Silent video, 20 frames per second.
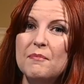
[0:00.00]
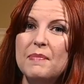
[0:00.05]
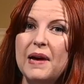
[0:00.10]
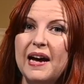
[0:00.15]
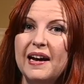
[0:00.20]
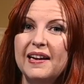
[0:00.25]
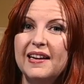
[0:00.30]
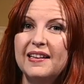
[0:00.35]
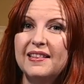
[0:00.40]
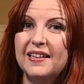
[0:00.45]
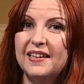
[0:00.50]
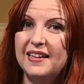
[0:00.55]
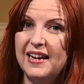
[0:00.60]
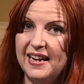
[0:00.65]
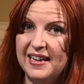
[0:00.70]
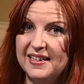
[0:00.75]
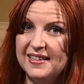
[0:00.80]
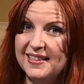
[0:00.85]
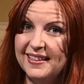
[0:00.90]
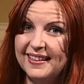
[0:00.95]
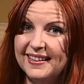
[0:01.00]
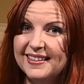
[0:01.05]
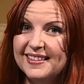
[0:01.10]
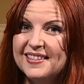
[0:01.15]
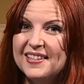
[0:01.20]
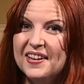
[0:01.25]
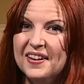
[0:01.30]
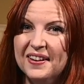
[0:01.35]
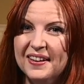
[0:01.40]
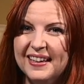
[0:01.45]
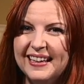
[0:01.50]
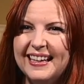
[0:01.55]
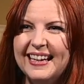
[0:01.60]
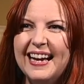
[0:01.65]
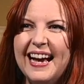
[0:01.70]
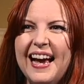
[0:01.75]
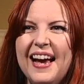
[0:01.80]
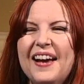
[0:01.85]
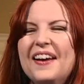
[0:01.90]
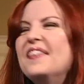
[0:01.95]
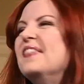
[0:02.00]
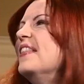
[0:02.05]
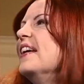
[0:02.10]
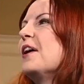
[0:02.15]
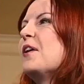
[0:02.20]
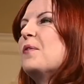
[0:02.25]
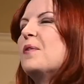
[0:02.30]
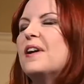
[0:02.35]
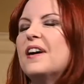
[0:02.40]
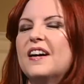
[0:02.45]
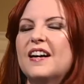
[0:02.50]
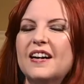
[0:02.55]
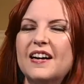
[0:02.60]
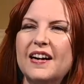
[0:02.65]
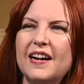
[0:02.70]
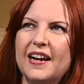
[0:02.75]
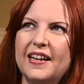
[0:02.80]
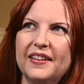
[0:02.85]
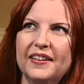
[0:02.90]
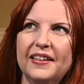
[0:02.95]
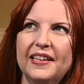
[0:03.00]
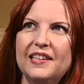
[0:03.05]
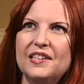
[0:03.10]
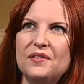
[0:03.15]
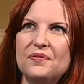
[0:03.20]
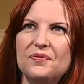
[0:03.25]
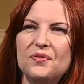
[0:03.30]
back in the 90s, there were at least